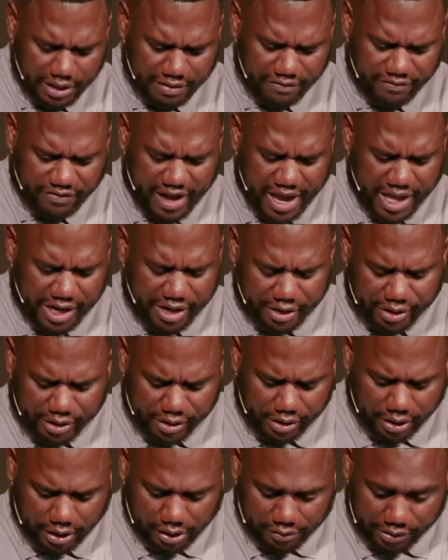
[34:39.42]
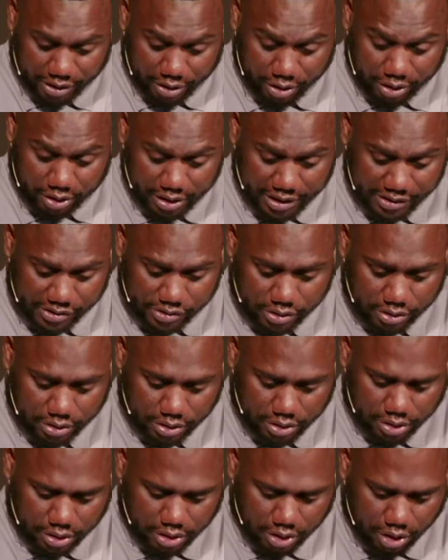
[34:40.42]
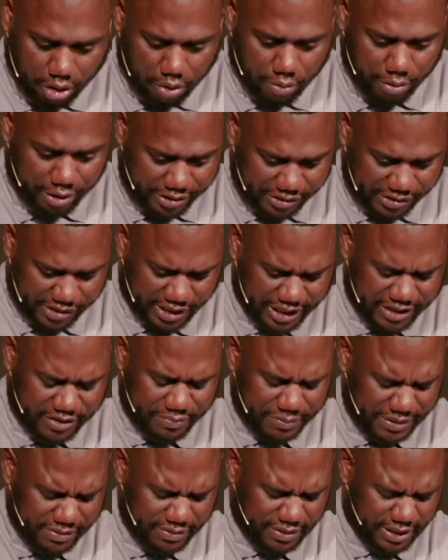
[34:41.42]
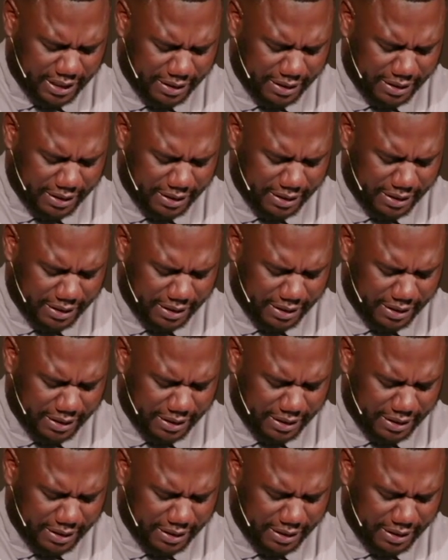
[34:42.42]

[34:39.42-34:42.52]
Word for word: invited her, one of her, his co-workers, the husband,